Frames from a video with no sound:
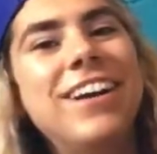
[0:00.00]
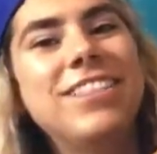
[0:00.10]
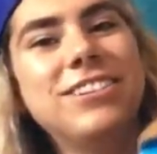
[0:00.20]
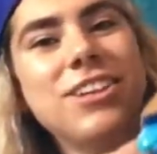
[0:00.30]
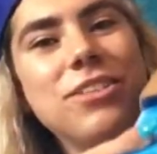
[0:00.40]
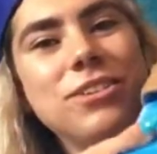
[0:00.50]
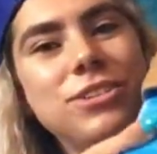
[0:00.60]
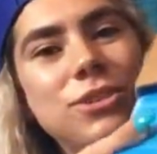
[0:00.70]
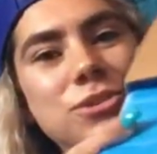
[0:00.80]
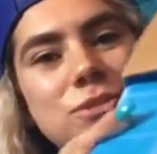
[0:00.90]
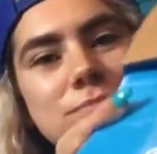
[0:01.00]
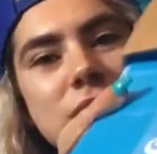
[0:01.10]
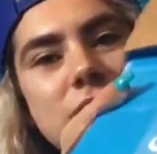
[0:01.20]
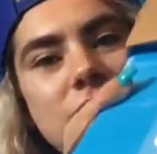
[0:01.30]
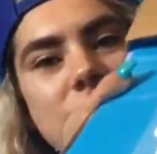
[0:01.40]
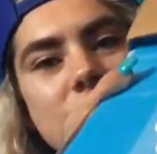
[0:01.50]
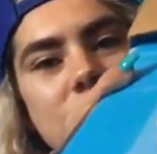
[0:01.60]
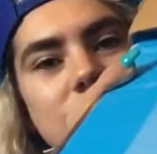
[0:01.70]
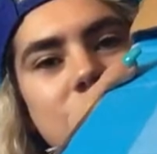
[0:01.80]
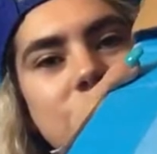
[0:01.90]
There's all their social
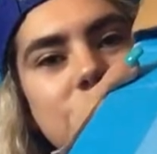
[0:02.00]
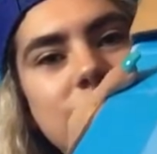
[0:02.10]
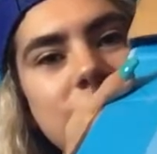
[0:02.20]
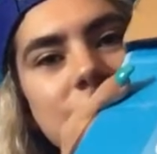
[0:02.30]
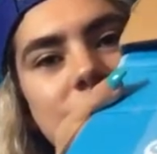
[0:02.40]
medias